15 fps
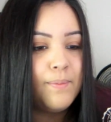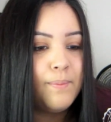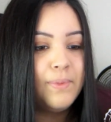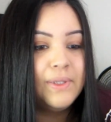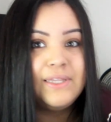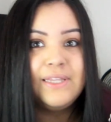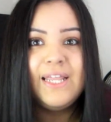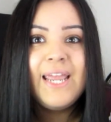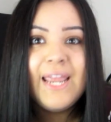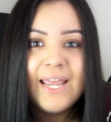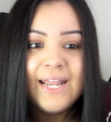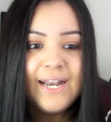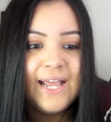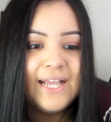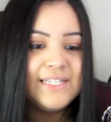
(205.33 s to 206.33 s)
But
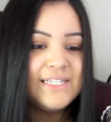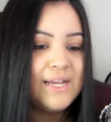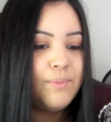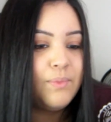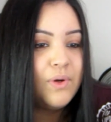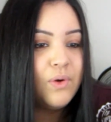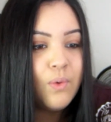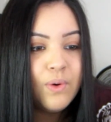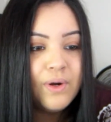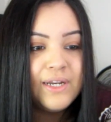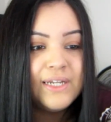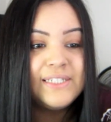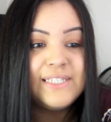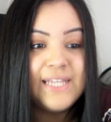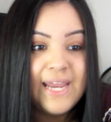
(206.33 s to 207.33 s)
then, as I'm
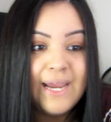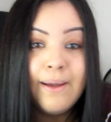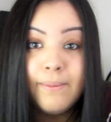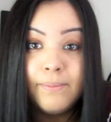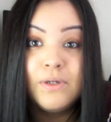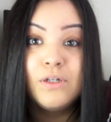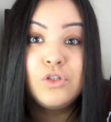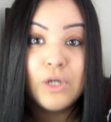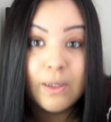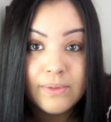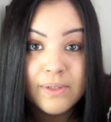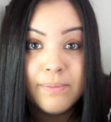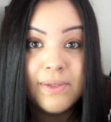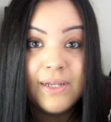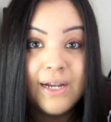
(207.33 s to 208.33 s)
recording, saying I'm gonna drop
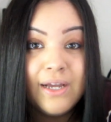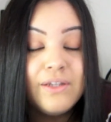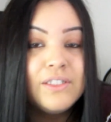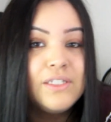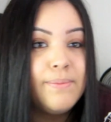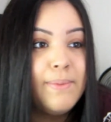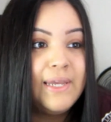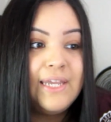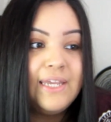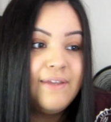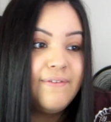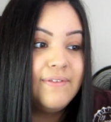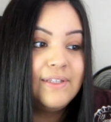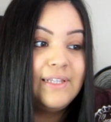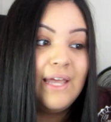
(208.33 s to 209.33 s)
something else to make
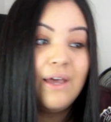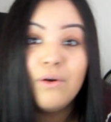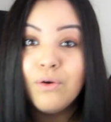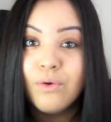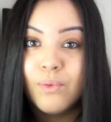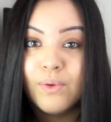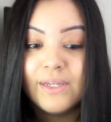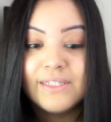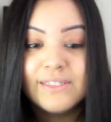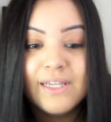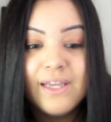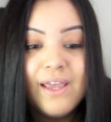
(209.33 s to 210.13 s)
even louder noise,